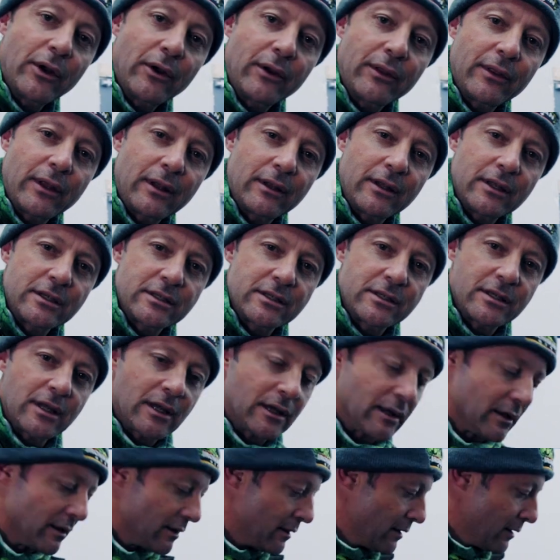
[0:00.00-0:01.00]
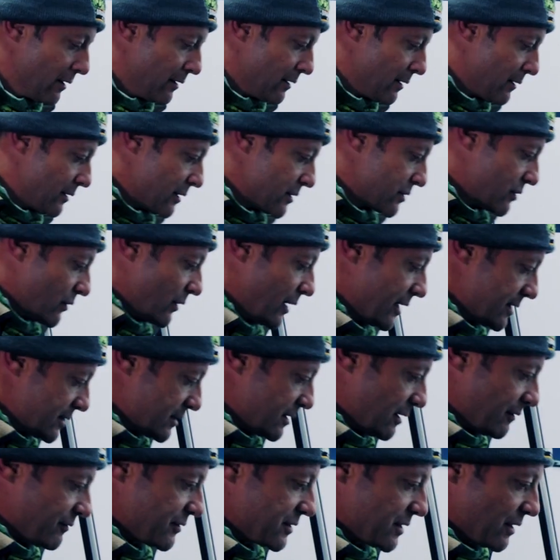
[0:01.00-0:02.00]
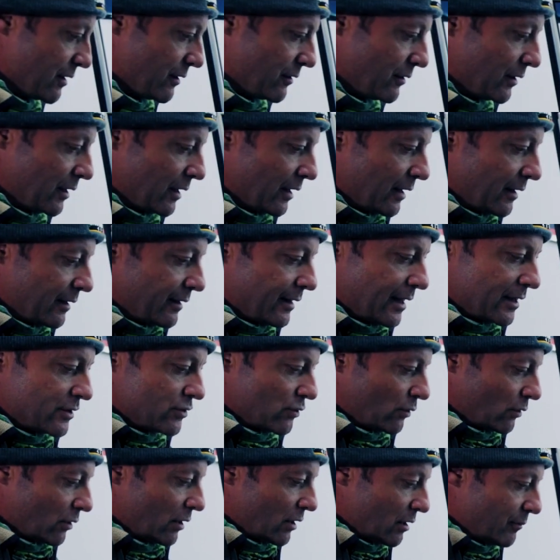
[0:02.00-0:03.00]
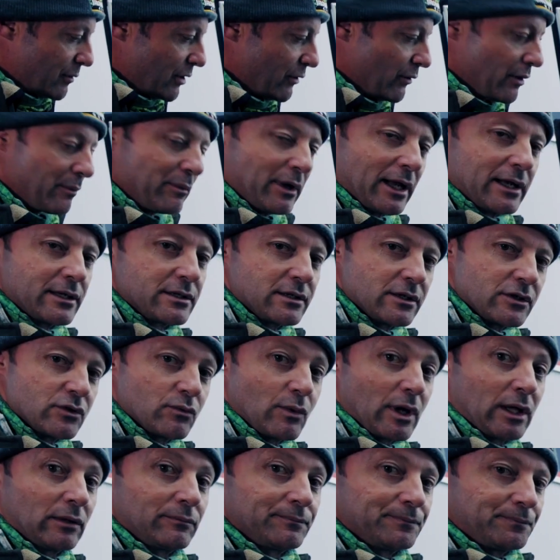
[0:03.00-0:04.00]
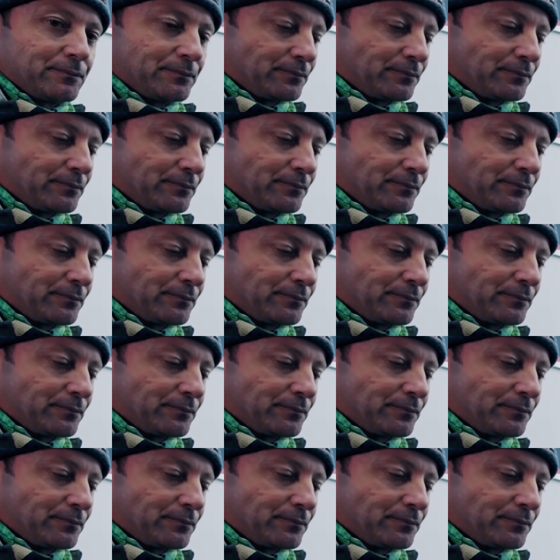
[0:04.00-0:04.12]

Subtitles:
wearing than this gray stuff. So that's all going to be replaced as well.